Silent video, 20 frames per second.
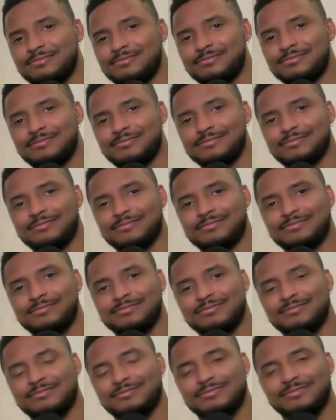
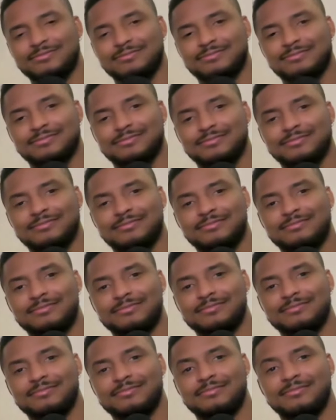
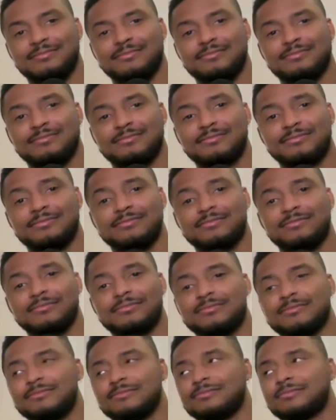
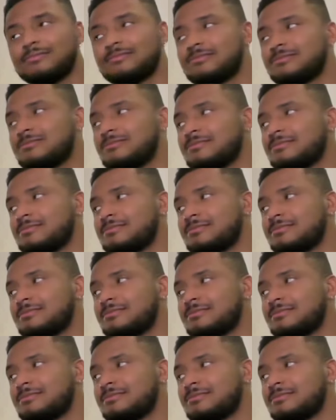(not speaking)